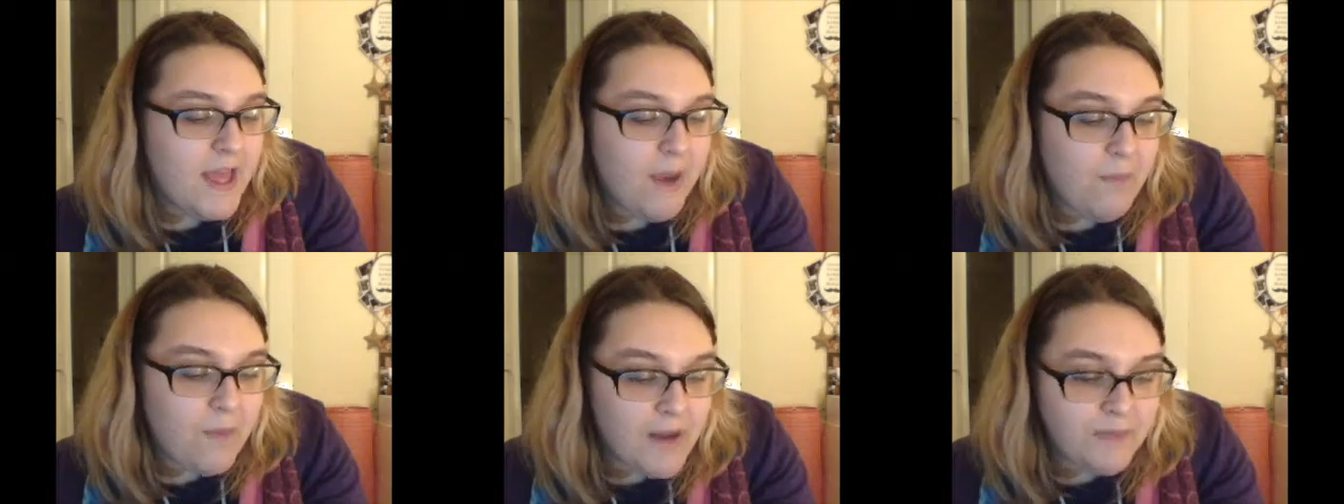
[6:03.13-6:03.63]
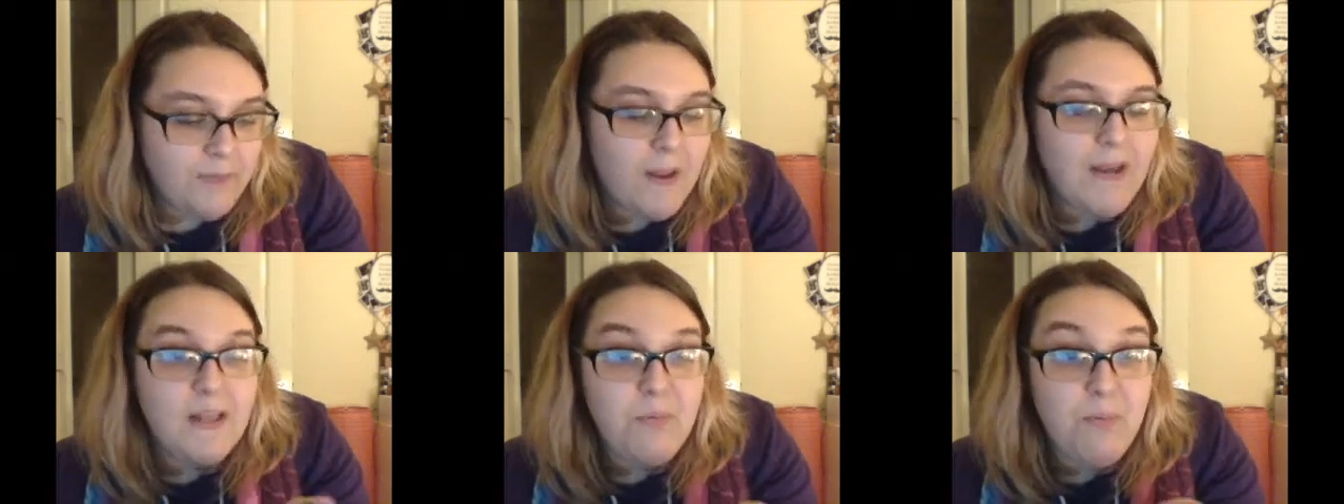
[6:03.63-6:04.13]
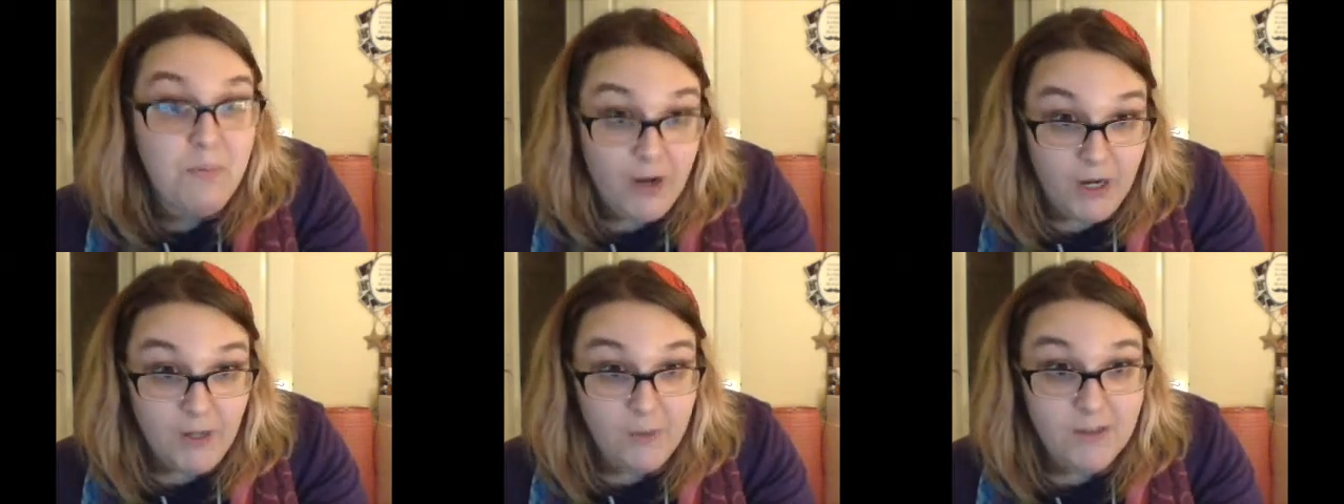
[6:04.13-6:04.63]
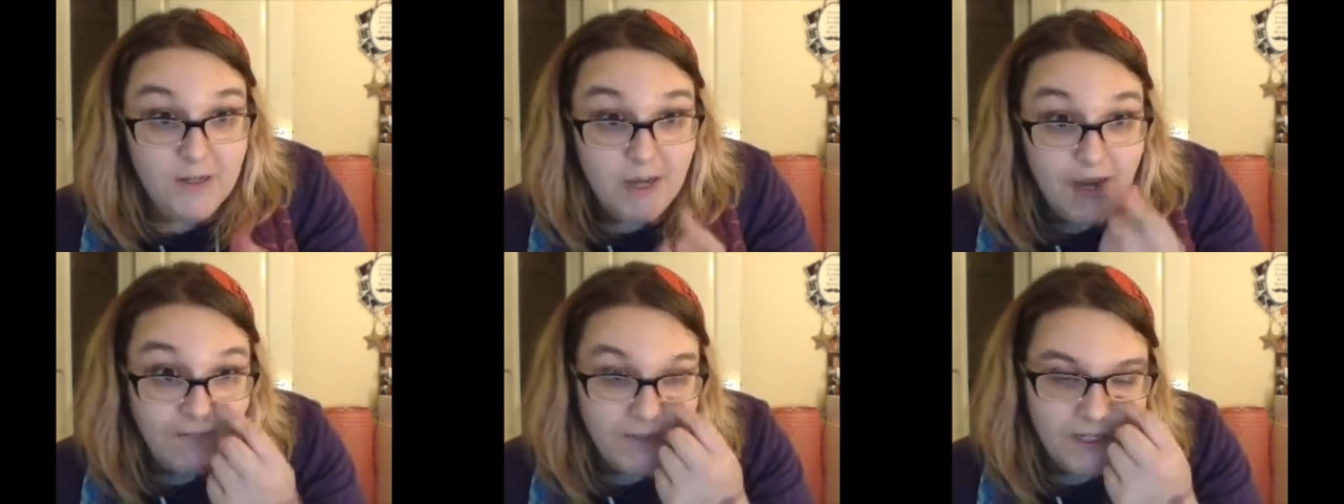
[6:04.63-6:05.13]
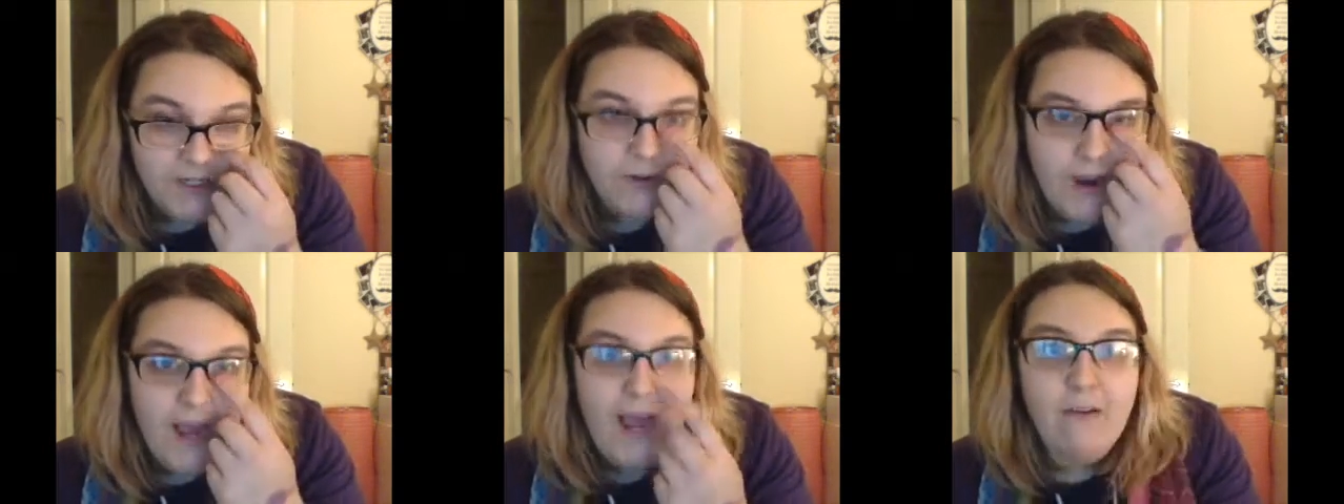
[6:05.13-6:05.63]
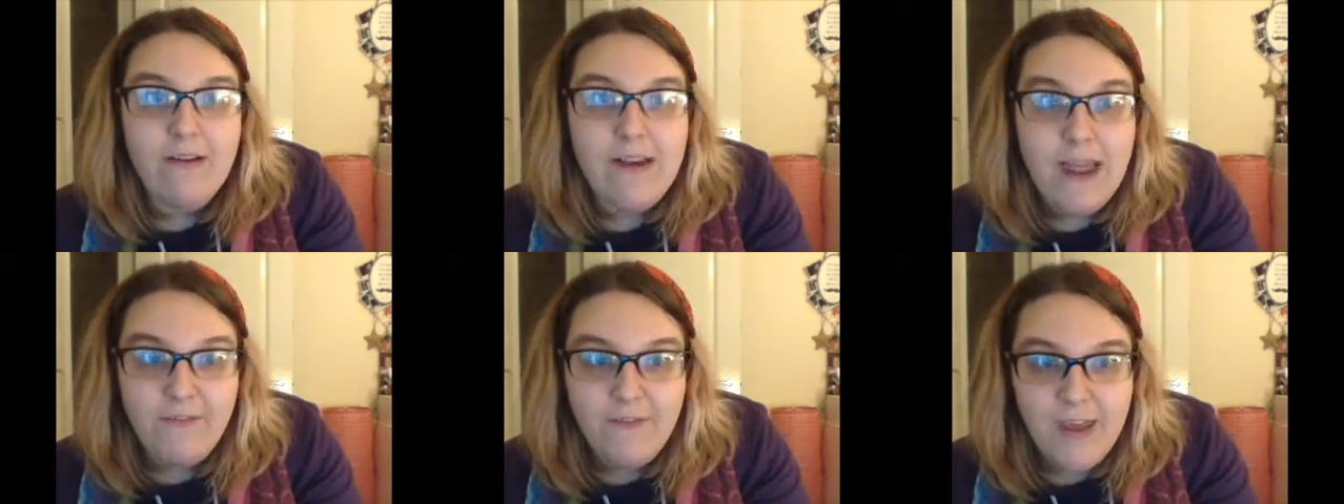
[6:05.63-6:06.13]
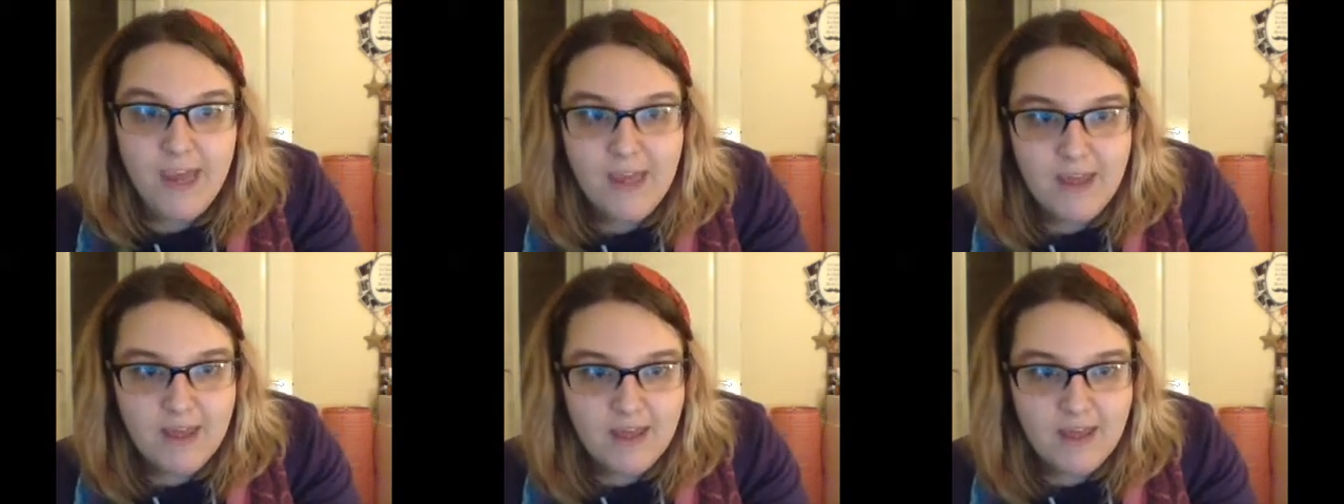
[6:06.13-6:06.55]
It worked well in the Prue. I'm going to try it out in FE.